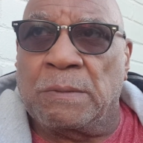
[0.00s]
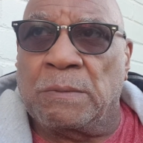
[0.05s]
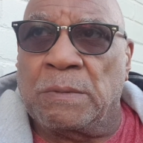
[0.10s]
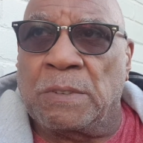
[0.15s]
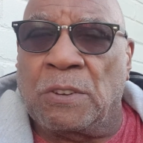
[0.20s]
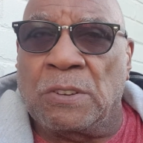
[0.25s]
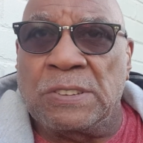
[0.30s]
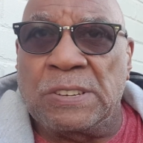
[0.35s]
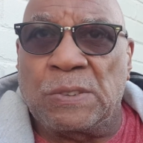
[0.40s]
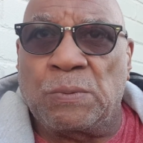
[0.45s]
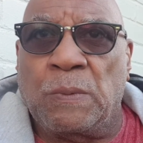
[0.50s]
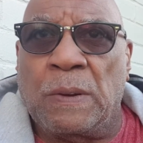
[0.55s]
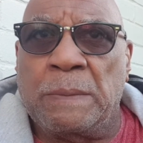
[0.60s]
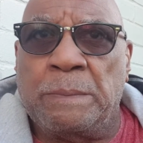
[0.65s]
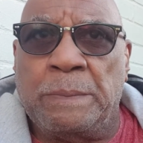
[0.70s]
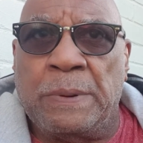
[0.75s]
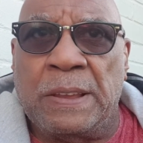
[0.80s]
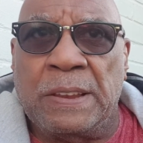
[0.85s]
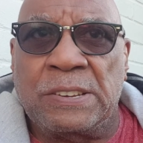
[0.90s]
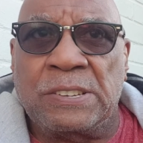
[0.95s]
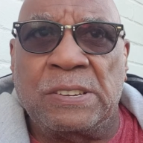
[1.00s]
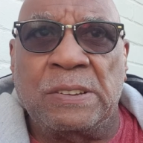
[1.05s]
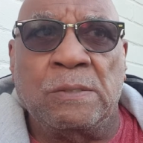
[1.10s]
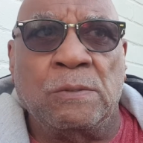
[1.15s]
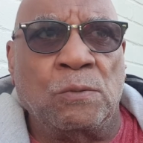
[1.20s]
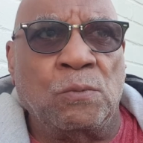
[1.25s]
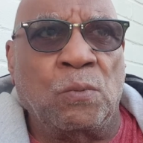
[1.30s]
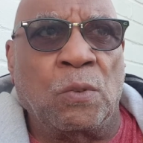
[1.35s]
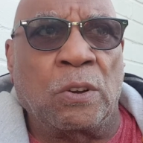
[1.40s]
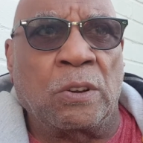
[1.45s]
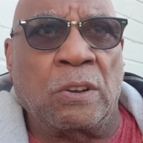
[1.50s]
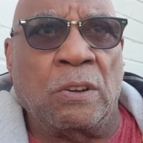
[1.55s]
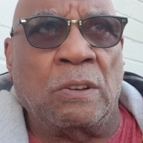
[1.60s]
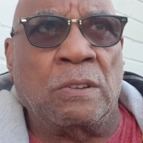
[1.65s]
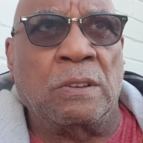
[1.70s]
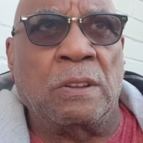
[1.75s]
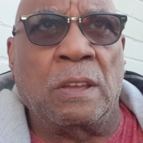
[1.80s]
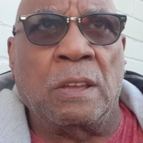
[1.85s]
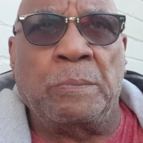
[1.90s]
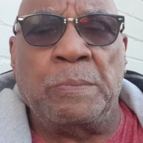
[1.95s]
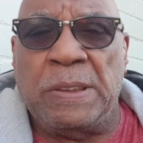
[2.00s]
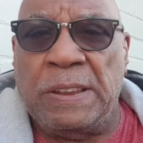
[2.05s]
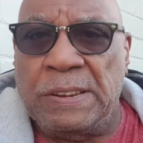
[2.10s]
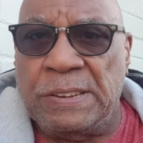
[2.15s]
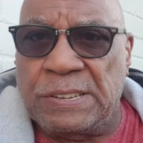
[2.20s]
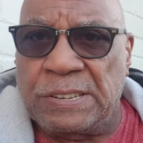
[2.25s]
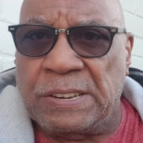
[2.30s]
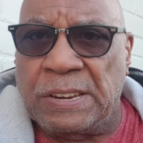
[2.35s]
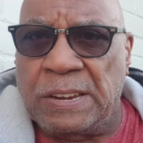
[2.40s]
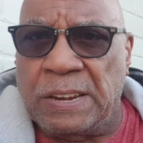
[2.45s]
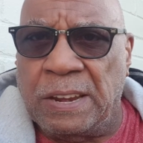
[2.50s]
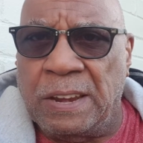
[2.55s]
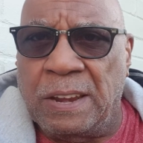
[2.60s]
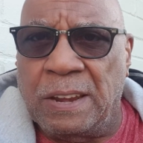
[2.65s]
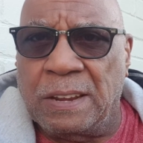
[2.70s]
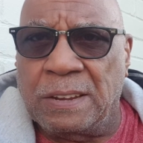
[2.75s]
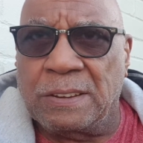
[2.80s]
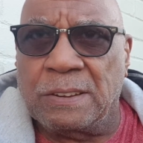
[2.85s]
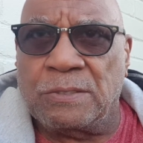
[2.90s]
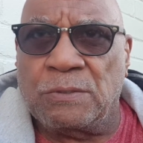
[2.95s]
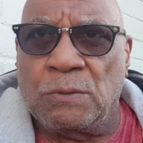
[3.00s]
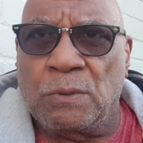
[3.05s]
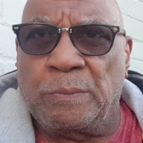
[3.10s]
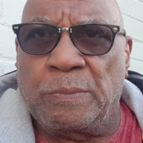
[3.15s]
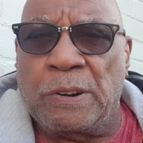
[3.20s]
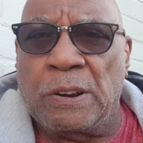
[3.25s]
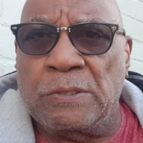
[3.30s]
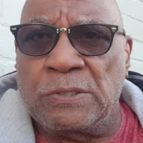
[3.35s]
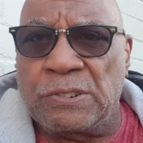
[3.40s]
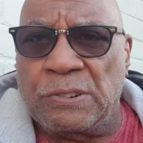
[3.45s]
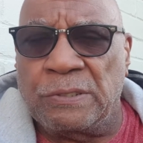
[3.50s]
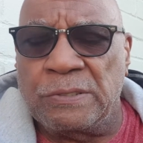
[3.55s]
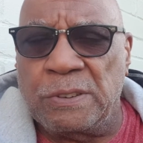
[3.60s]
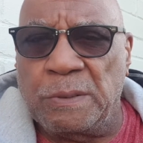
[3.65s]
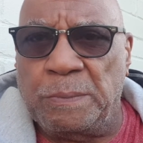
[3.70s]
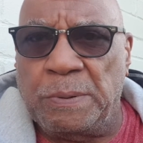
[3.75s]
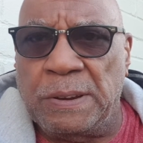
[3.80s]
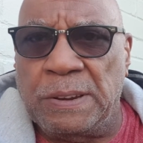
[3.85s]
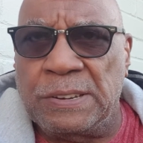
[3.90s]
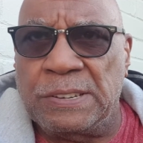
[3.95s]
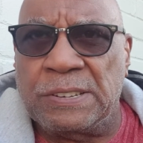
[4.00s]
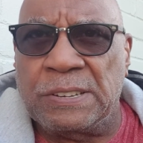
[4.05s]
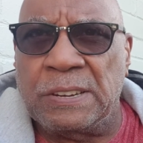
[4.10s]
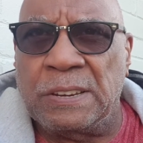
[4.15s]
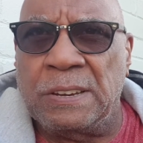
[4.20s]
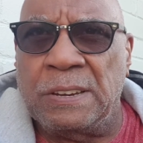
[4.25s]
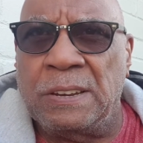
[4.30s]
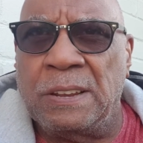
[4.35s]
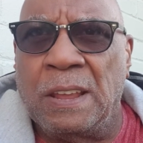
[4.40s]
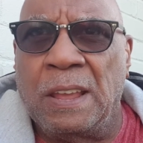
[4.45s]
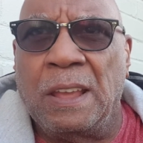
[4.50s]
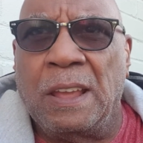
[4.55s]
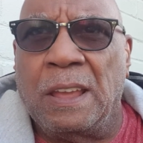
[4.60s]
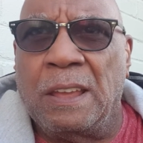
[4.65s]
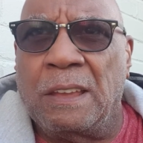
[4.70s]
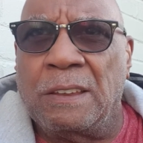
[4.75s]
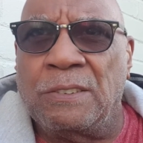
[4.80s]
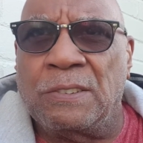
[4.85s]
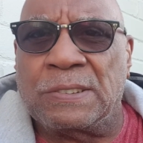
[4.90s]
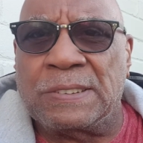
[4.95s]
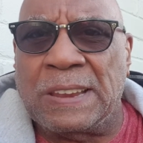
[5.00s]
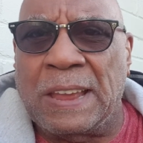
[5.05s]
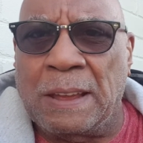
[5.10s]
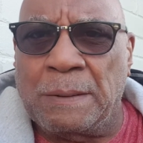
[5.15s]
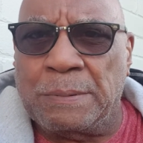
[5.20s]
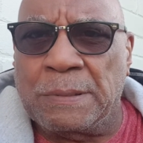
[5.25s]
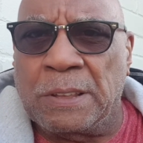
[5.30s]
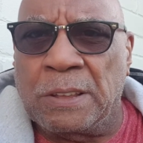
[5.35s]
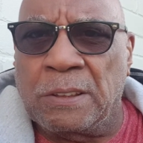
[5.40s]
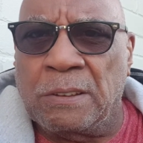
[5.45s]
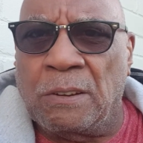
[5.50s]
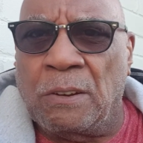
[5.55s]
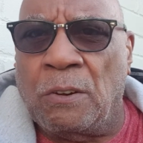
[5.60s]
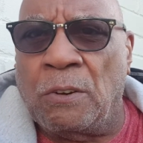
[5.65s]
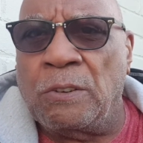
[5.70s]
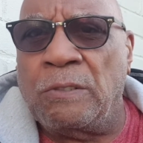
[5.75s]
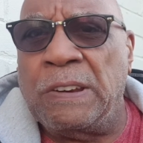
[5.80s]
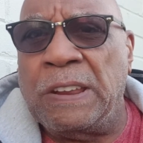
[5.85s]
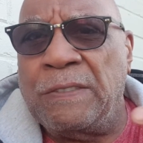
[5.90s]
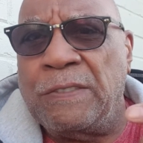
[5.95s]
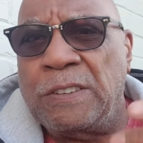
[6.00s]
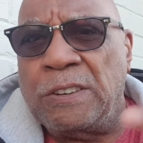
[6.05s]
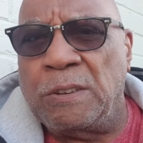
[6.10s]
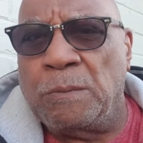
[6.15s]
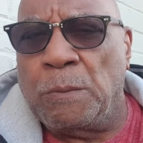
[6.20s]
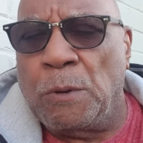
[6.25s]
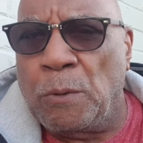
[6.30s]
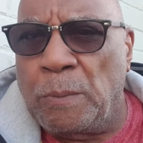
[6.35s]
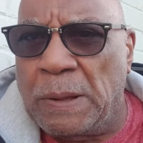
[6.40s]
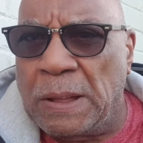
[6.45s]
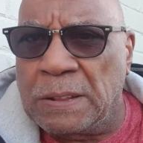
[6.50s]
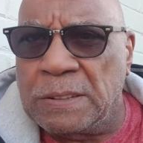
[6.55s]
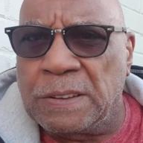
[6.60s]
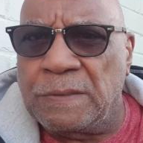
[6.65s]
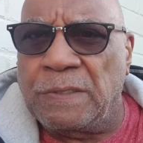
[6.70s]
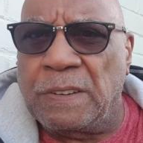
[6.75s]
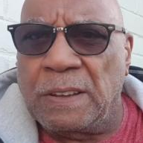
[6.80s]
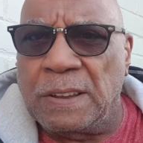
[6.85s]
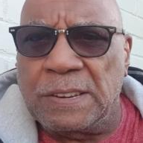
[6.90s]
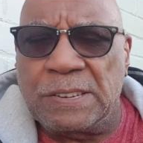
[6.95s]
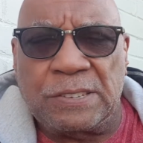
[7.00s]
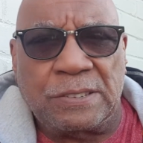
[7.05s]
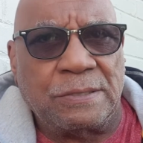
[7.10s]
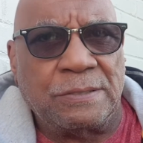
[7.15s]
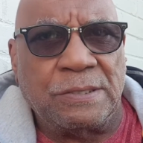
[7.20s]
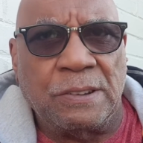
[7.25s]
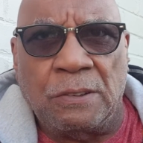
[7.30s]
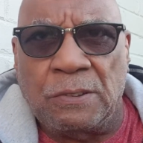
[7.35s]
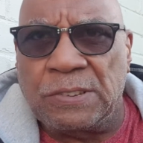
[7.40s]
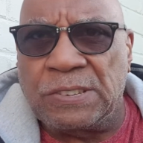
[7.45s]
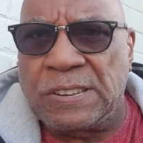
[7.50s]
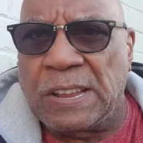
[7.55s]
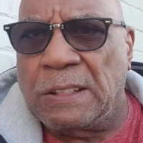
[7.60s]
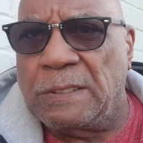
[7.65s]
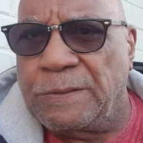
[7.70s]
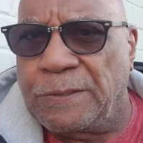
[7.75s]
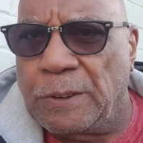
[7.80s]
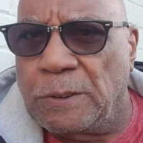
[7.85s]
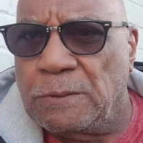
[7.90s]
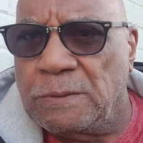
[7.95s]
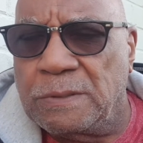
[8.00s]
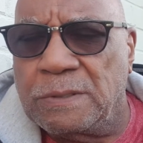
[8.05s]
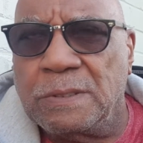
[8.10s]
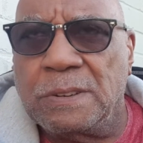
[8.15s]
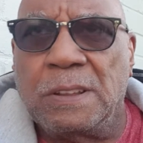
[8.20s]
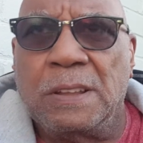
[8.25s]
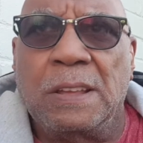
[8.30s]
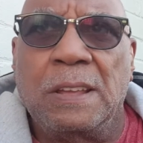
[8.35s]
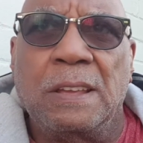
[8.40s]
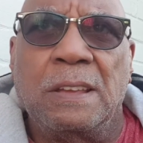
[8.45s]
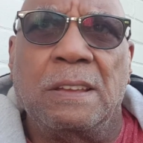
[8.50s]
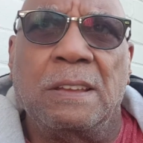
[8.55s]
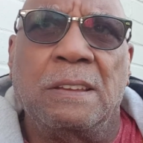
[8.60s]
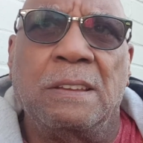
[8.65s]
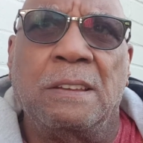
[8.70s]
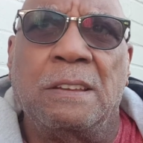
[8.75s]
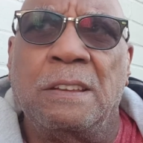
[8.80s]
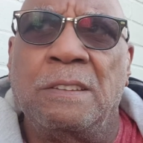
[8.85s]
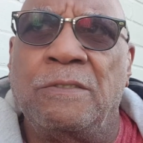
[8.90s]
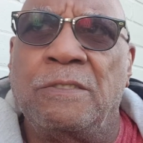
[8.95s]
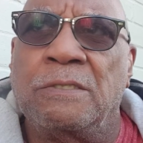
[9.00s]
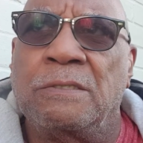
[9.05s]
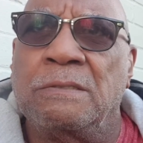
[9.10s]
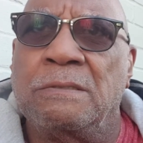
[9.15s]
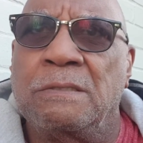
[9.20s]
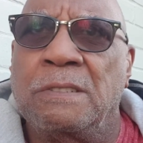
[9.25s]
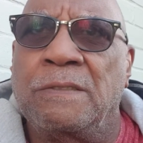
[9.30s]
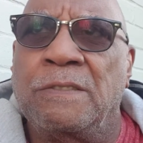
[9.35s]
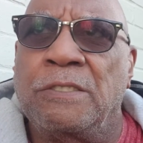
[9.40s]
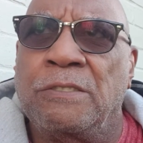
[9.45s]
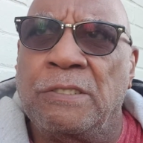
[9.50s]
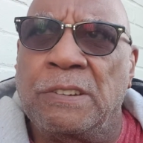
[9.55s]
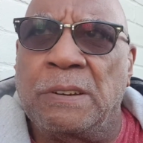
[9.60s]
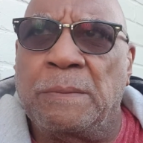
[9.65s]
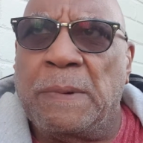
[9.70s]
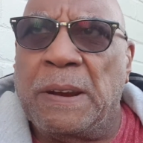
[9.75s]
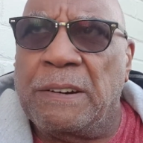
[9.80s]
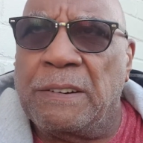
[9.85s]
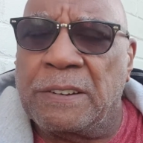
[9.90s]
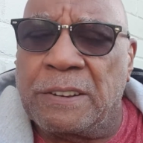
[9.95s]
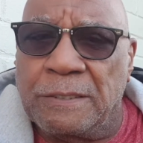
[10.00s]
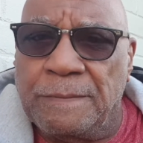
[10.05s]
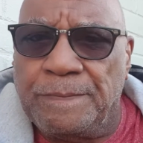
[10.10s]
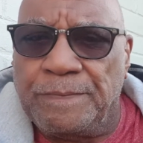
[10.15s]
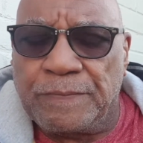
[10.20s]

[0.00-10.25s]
because it's web-based, it will work on a PC, so a browser on your PC, your tablet, or even your mobile device or cell phone. If you're in America.